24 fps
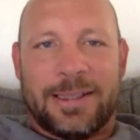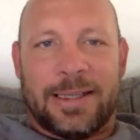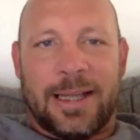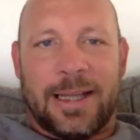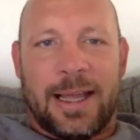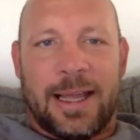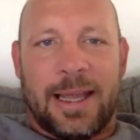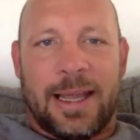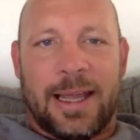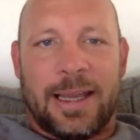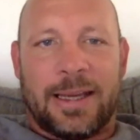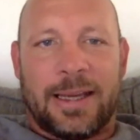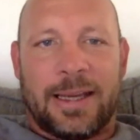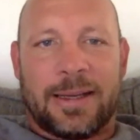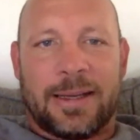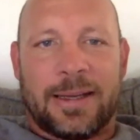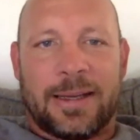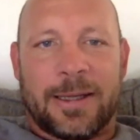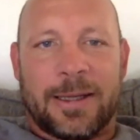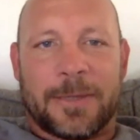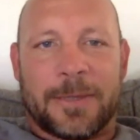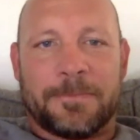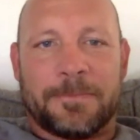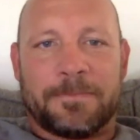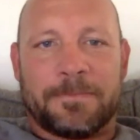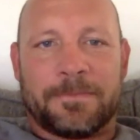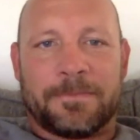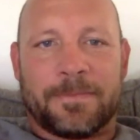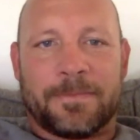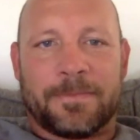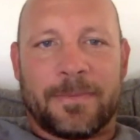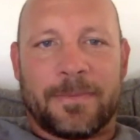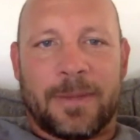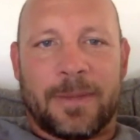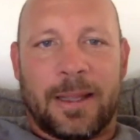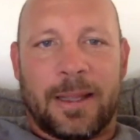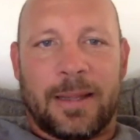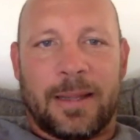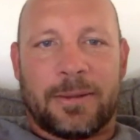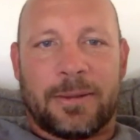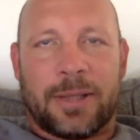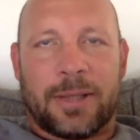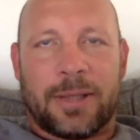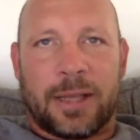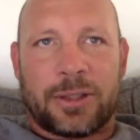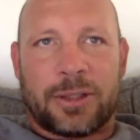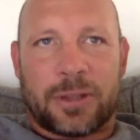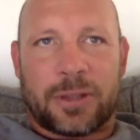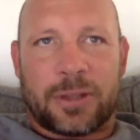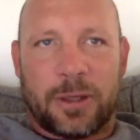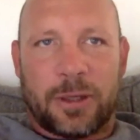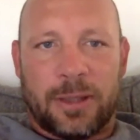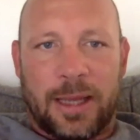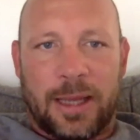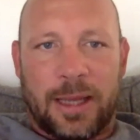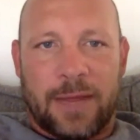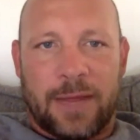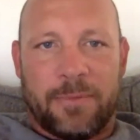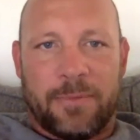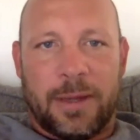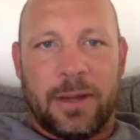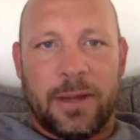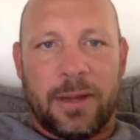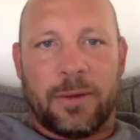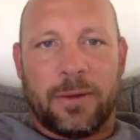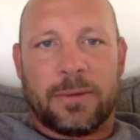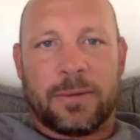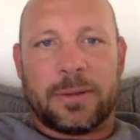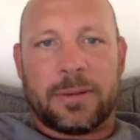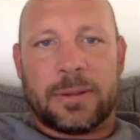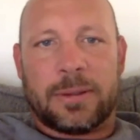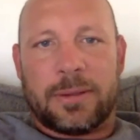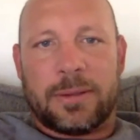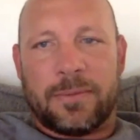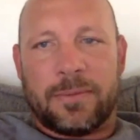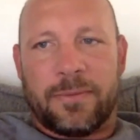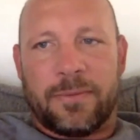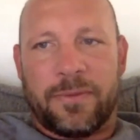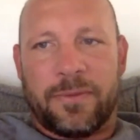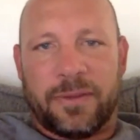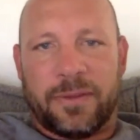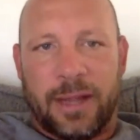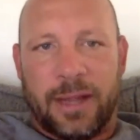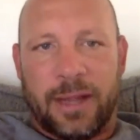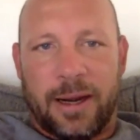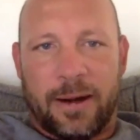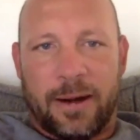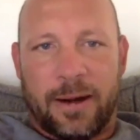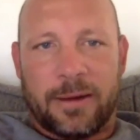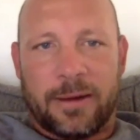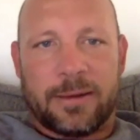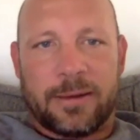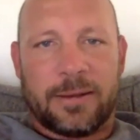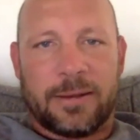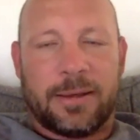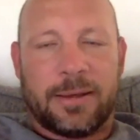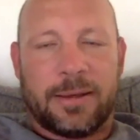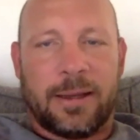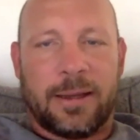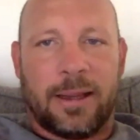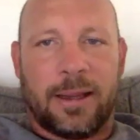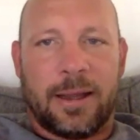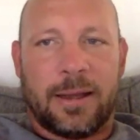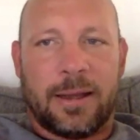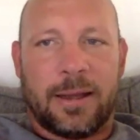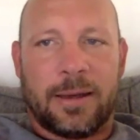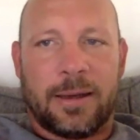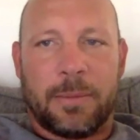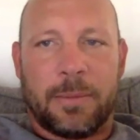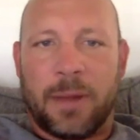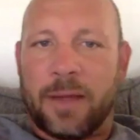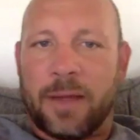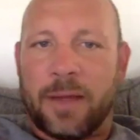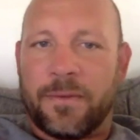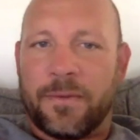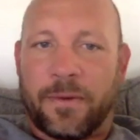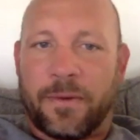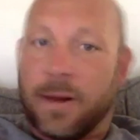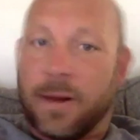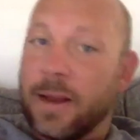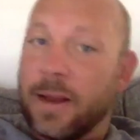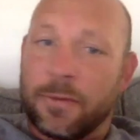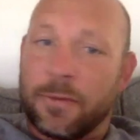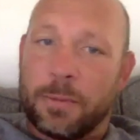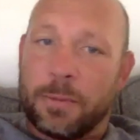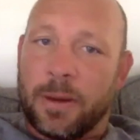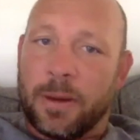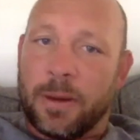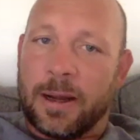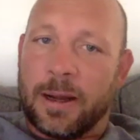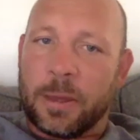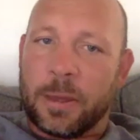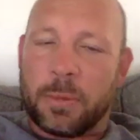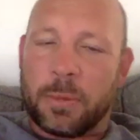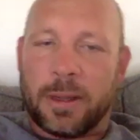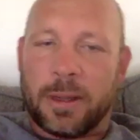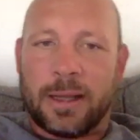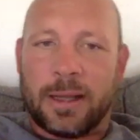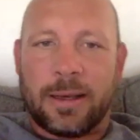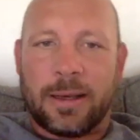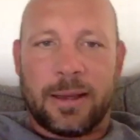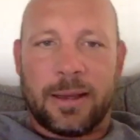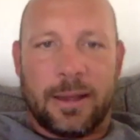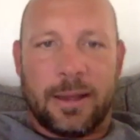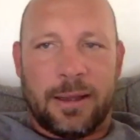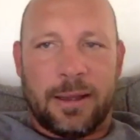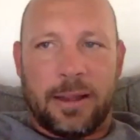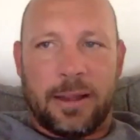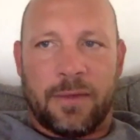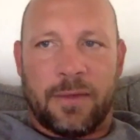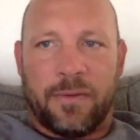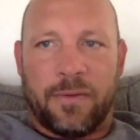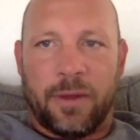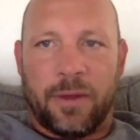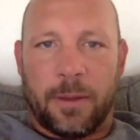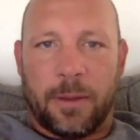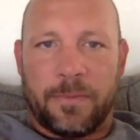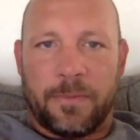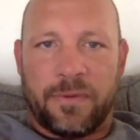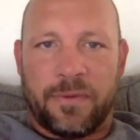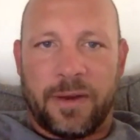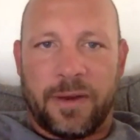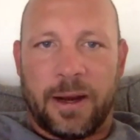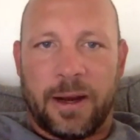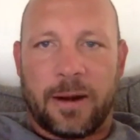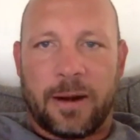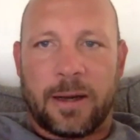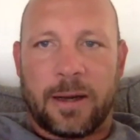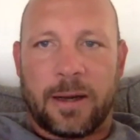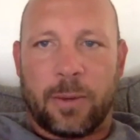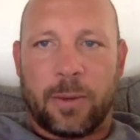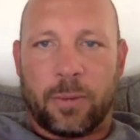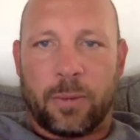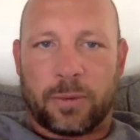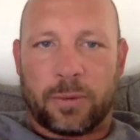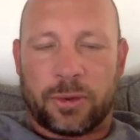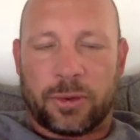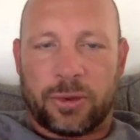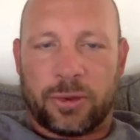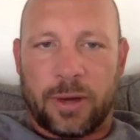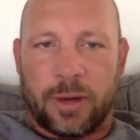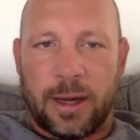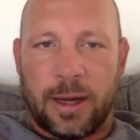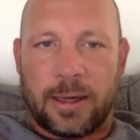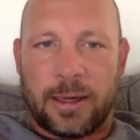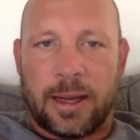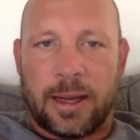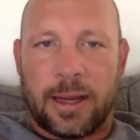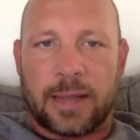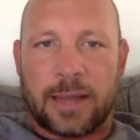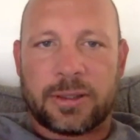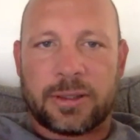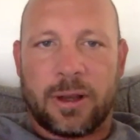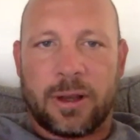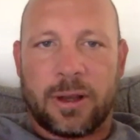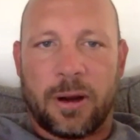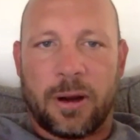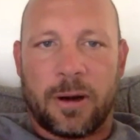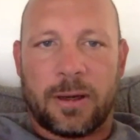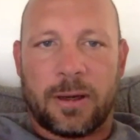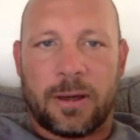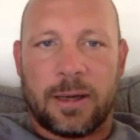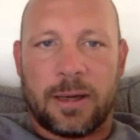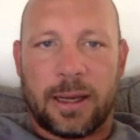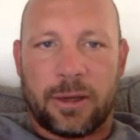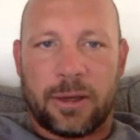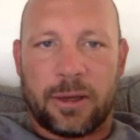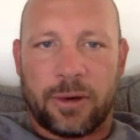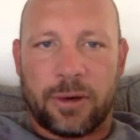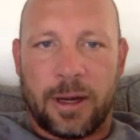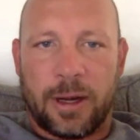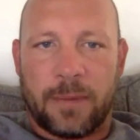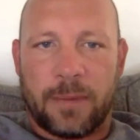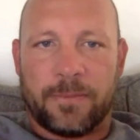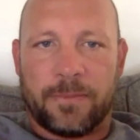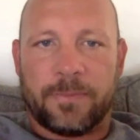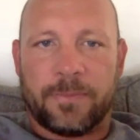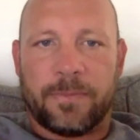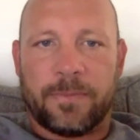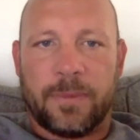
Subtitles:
I certainly have my own flair, and I'm not for everybody, but feel I'm fair, and I train guys hard, and I train them.